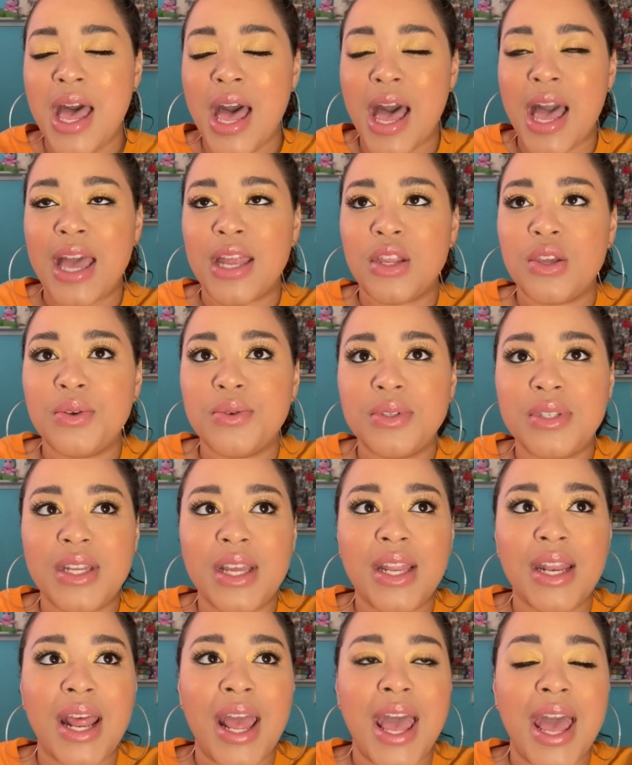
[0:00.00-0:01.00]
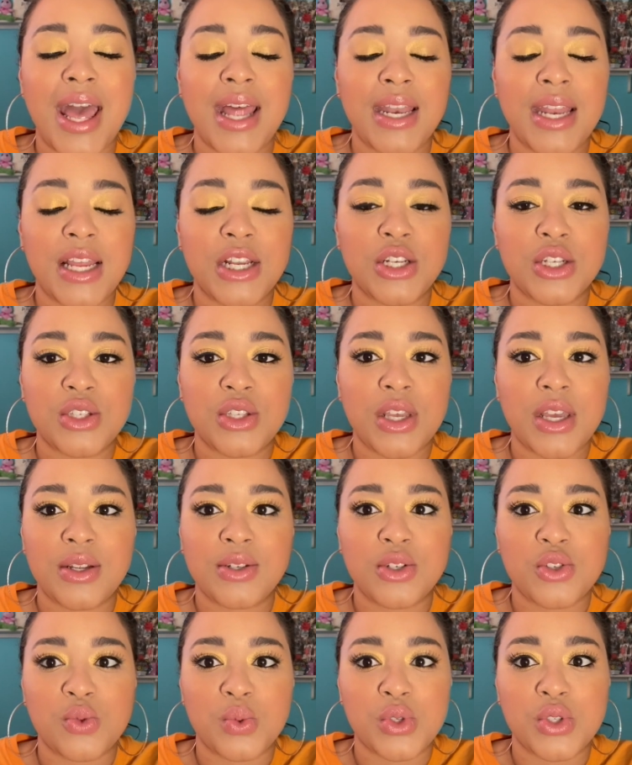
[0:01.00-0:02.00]
I had used it and it just, it
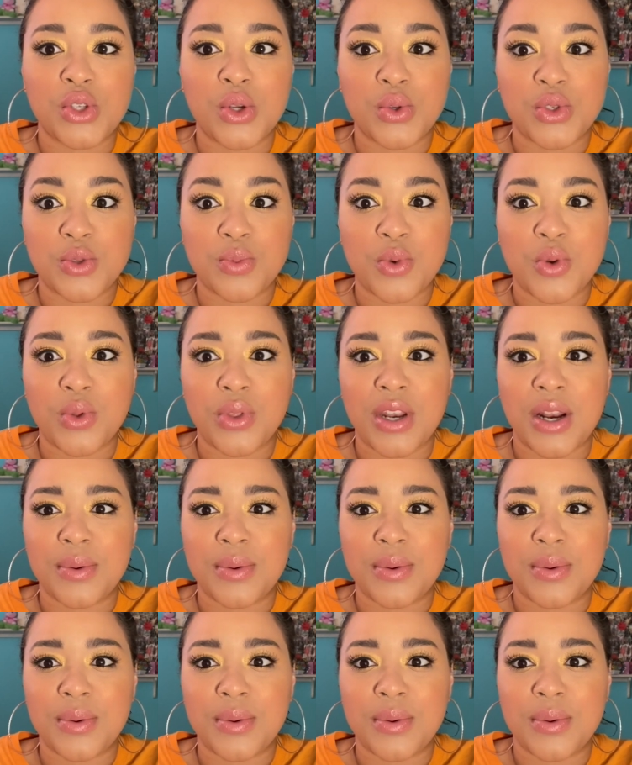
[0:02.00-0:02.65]
just was so smooth.